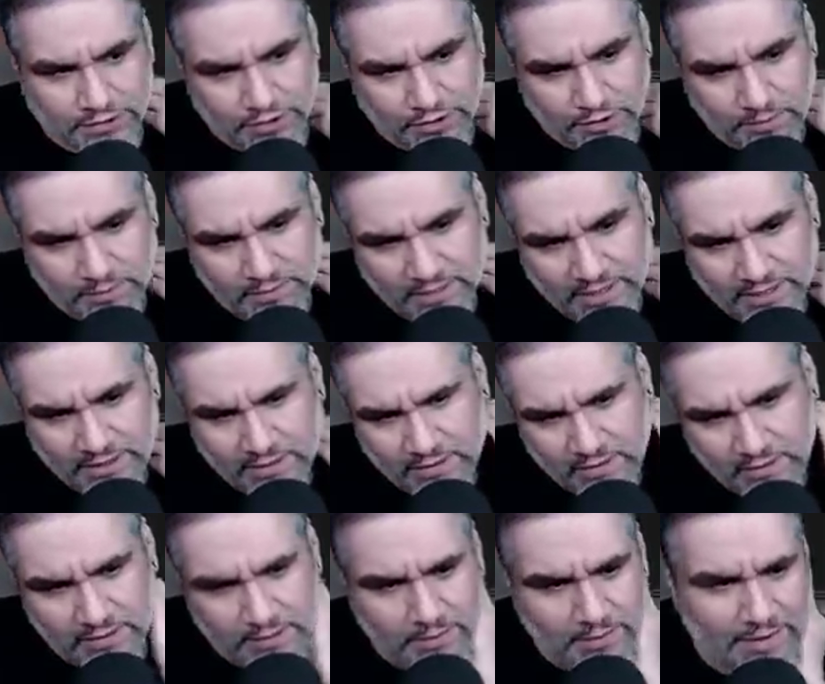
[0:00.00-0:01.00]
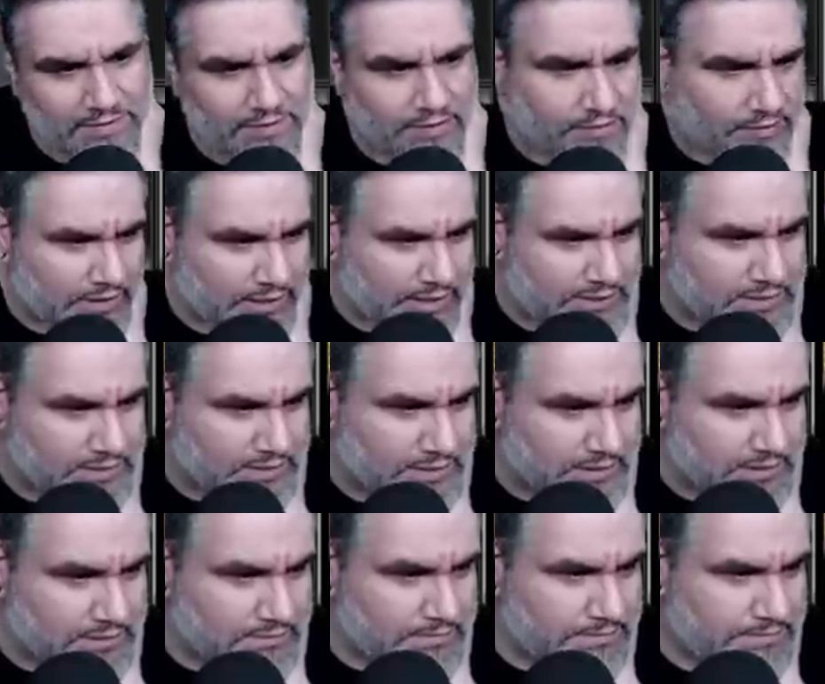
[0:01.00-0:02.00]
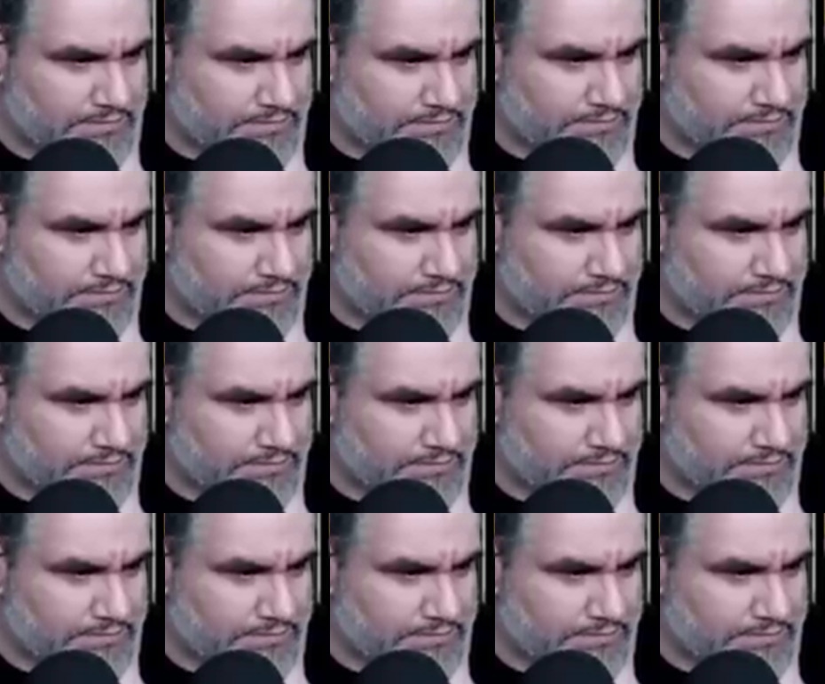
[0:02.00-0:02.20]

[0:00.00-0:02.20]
of a tune with Aether. Like, we have enough lands here.